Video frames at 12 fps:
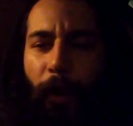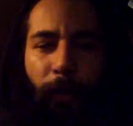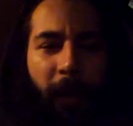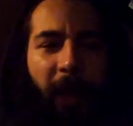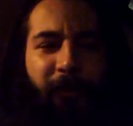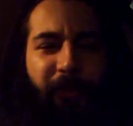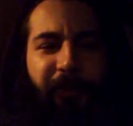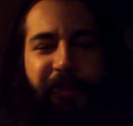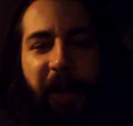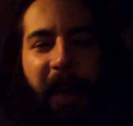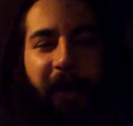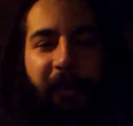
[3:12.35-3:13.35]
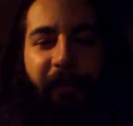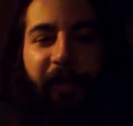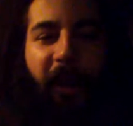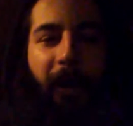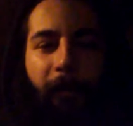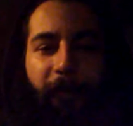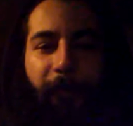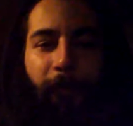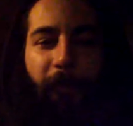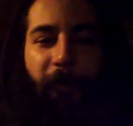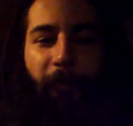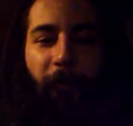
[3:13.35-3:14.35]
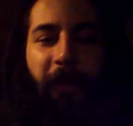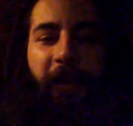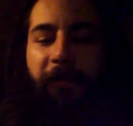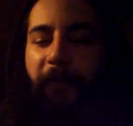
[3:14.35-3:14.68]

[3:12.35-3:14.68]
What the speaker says: What you have to understand is what's really